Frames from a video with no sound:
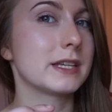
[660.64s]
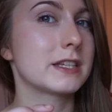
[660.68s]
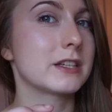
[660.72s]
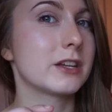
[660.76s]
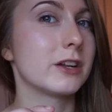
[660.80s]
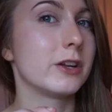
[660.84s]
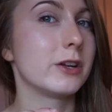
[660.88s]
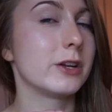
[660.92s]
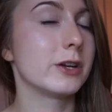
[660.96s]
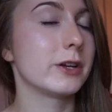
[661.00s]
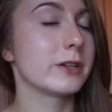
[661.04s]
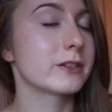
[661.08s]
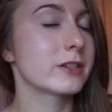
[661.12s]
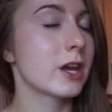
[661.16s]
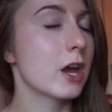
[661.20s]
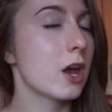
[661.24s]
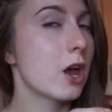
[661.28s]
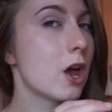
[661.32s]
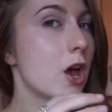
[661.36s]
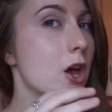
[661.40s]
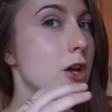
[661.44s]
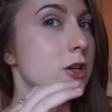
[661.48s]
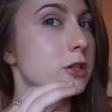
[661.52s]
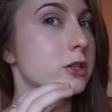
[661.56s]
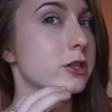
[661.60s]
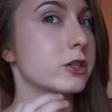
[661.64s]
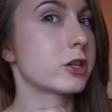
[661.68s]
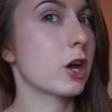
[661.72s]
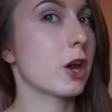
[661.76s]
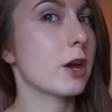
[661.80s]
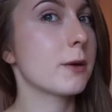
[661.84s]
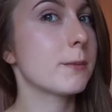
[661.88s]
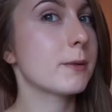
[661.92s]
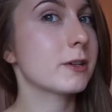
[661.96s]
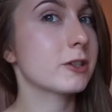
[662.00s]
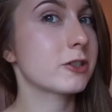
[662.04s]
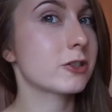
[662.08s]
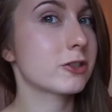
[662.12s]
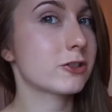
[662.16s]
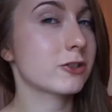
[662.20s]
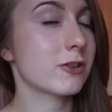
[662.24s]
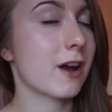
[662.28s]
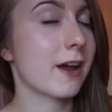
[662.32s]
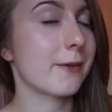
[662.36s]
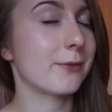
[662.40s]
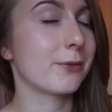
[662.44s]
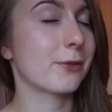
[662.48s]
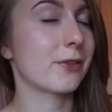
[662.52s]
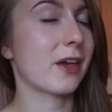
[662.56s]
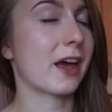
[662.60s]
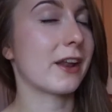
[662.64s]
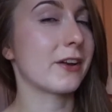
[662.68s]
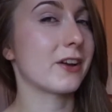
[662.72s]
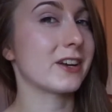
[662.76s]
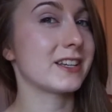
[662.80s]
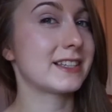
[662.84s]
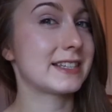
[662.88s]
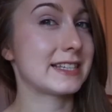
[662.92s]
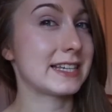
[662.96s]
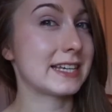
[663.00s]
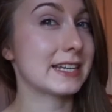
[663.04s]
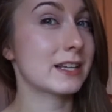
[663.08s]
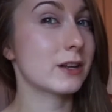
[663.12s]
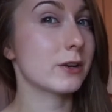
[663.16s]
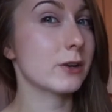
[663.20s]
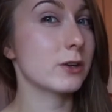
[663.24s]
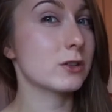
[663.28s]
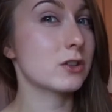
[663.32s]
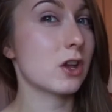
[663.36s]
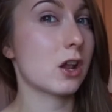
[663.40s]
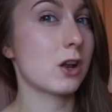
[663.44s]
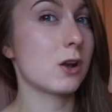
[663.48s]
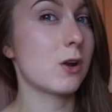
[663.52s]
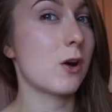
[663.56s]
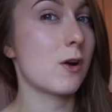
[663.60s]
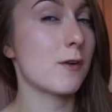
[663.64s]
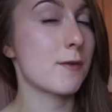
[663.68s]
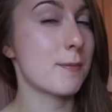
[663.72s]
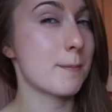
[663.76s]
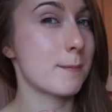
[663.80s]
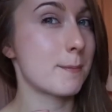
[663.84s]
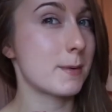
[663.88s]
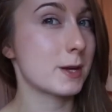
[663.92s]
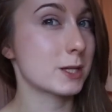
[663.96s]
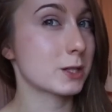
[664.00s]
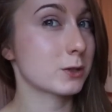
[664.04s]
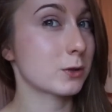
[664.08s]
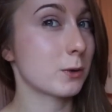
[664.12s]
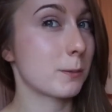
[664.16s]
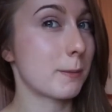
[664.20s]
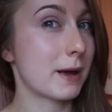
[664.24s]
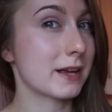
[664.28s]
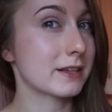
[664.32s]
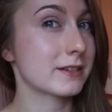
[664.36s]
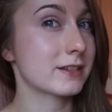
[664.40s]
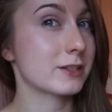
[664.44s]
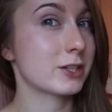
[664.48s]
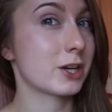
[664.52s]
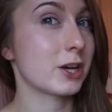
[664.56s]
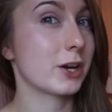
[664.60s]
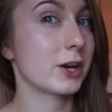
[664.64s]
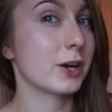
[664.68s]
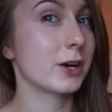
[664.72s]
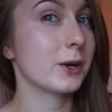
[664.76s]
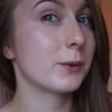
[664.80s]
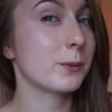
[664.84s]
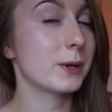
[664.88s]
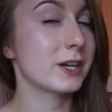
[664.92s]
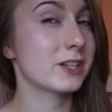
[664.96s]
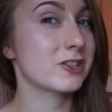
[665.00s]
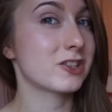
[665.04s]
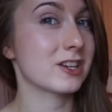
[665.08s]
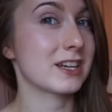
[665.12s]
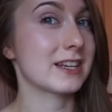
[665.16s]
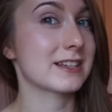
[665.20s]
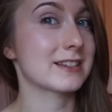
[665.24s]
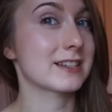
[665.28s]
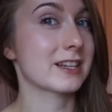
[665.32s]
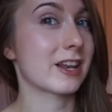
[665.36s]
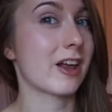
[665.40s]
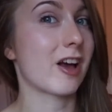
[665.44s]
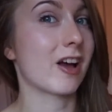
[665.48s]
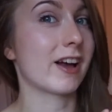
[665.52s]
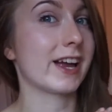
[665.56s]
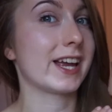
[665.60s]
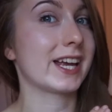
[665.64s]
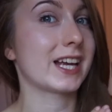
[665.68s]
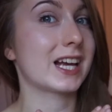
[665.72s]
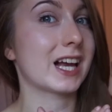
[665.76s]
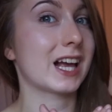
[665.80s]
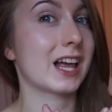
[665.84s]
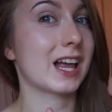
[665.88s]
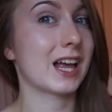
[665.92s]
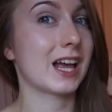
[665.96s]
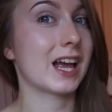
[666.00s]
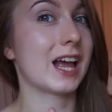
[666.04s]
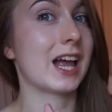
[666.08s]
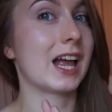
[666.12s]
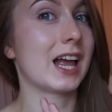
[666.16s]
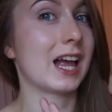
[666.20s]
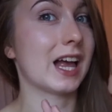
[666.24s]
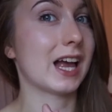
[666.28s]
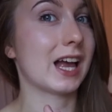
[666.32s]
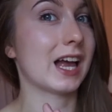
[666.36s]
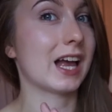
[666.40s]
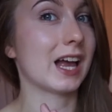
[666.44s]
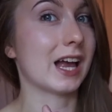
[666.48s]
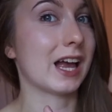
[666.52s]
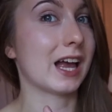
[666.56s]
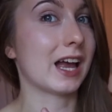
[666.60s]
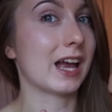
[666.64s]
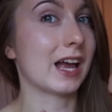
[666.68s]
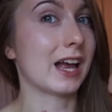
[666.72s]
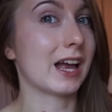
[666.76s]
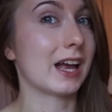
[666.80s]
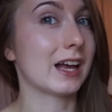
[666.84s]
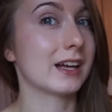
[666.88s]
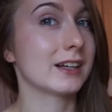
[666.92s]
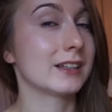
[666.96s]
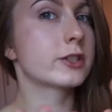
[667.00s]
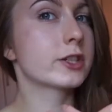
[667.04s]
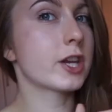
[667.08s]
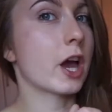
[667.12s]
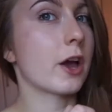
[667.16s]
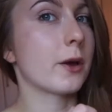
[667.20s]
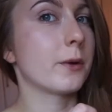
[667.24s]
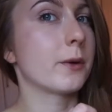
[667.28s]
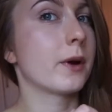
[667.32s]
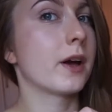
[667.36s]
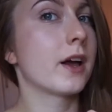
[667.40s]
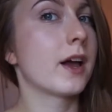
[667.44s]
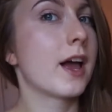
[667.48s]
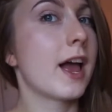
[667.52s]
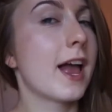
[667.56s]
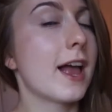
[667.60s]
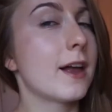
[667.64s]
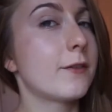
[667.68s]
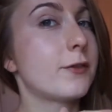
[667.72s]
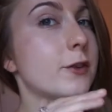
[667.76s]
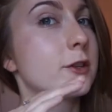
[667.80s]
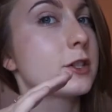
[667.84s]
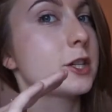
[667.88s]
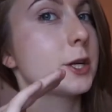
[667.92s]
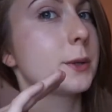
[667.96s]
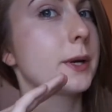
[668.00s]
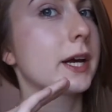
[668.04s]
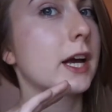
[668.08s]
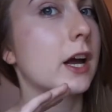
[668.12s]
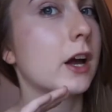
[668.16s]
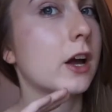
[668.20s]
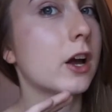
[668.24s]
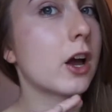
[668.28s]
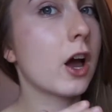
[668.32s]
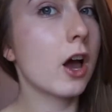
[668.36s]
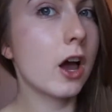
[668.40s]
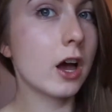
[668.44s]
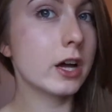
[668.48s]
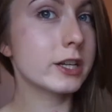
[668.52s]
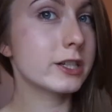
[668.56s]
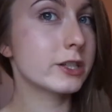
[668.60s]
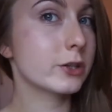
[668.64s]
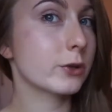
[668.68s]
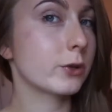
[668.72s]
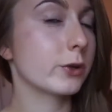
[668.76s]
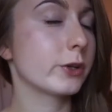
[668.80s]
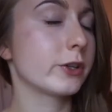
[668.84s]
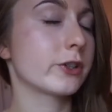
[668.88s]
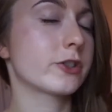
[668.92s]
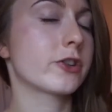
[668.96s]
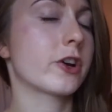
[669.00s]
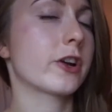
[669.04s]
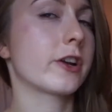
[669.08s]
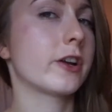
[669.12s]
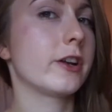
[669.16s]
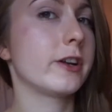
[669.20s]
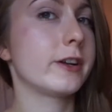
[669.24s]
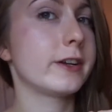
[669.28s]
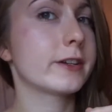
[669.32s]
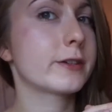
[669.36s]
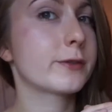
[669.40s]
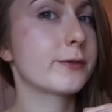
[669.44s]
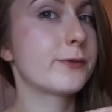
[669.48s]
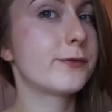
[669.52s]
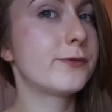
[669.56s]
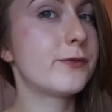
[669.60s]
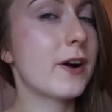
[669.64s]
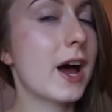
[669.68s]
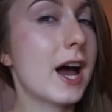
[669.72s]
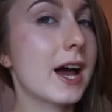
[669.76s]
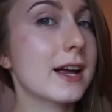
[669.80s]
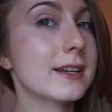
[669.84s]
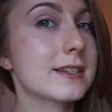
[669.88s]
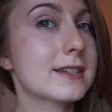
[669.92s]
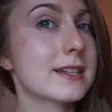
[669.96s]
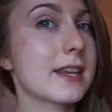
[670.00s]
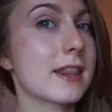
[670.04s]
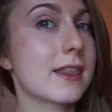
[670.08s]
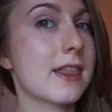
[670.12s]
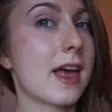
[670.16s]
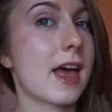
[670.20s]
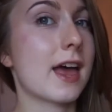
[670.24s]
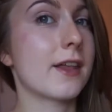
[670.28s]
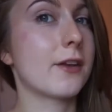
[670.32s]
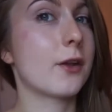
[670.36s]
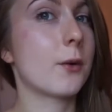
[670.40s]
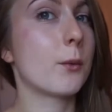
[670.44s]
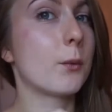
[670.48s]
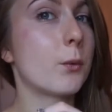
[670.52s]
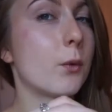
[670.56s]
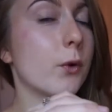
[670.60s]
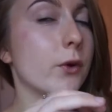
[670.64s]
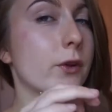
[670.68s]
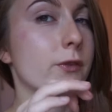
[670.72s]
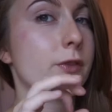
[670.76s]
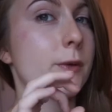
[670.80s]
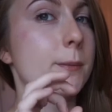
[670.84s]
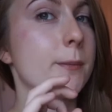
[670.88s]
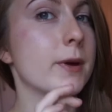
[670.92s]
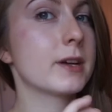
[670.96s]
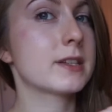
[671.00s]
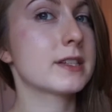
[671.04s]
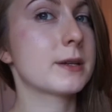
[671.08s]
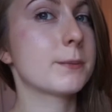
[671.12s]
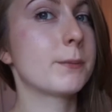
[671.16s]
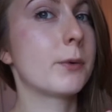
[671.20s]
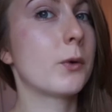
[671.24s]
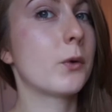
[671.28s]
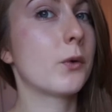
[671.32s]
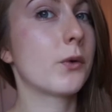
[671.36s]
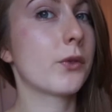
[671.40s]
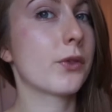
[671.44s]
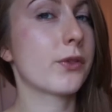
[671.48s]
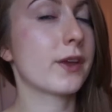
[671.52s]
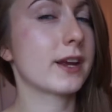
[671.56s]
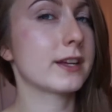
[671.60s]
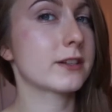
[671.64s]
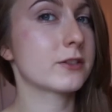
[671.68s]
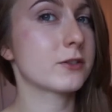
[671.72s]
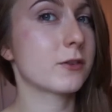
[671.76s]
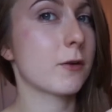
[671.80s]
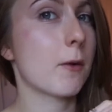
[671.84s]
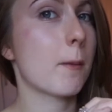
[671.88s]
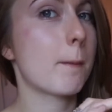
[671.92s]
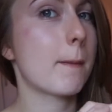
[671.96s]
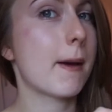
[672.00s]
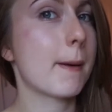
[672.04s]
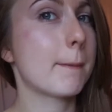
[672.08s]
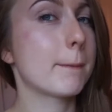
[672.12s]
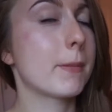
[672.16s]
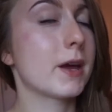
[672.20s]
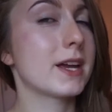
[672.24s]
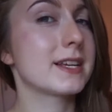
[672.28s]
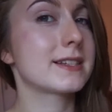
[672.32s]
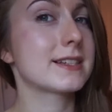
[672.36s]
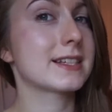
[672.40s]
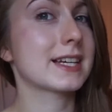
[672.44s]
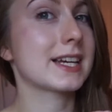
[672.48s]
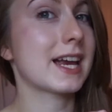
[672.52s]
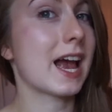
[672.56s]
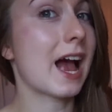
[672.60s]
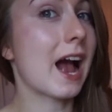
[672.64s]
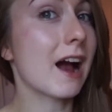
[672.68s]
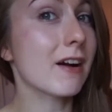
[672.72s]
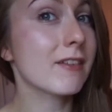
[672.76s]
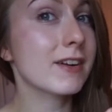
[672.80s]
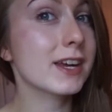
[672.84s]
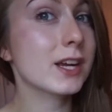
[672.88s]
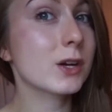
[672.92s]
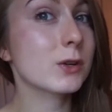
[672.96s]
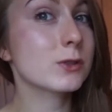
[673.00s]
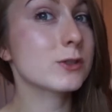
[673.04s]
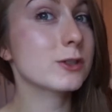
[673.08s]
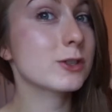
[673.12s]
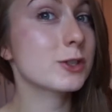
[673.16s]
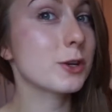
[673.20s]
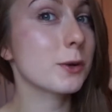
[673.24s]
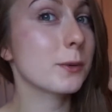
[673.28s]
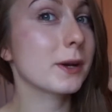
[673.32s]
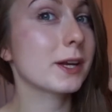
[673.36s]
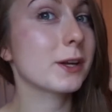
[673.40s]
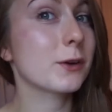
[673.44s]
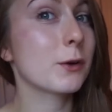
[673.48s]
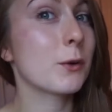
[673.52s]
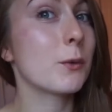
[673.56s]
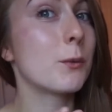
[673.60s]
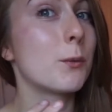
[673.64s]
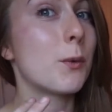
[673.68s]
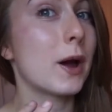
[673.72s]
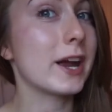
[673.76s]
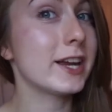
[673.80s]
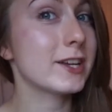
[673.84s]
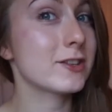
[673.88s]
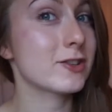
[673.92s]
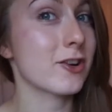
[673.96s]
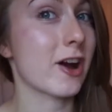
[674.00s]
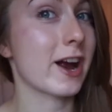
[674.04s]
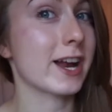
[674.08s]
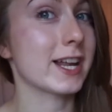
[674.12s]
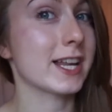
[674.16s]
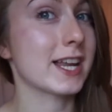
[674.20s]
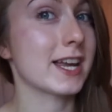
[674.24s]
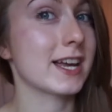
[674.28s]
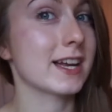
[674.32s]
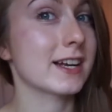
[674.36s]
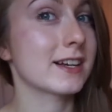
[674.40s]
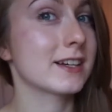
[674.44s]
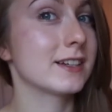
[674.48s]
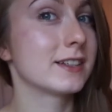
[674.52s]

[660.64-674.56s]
to lose so much strength, and I did lose a lot of muscle mass too, which is like, So, if you're doing a cut or you're trying to lose fat, then one of the most important things to remember is to carry on doing your weight training.